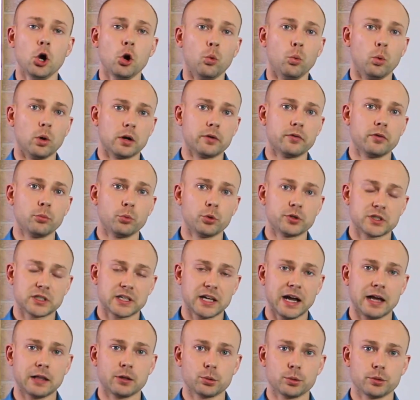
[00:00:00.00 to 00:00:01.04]
One of them was a
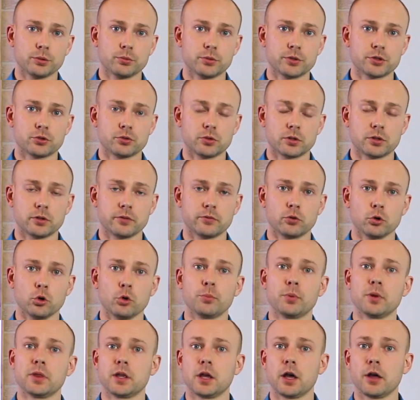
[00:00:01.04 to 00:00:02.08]
calorie restrictive
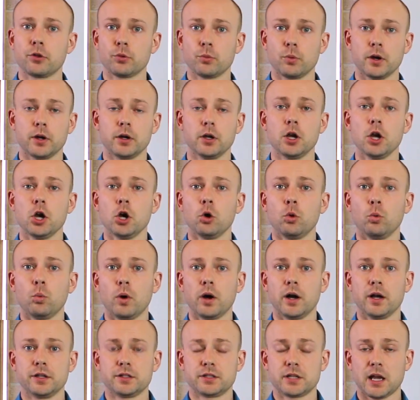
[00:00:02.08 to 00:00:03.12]
group, and the other one
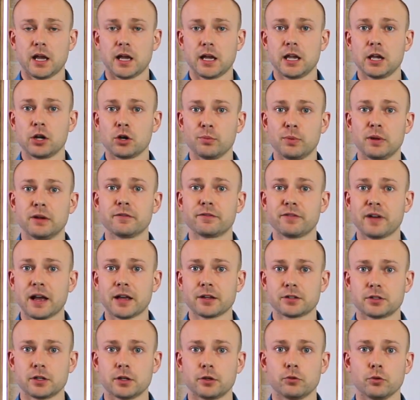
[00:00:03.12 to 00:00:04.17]
was a intermittent
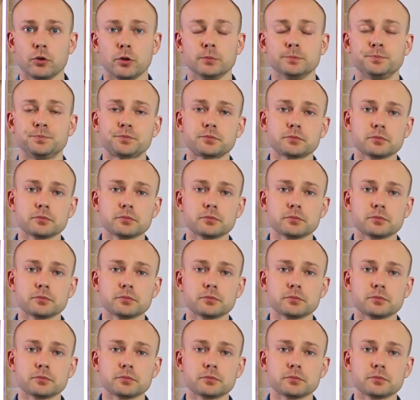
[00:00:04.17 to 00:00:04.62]
fasting group.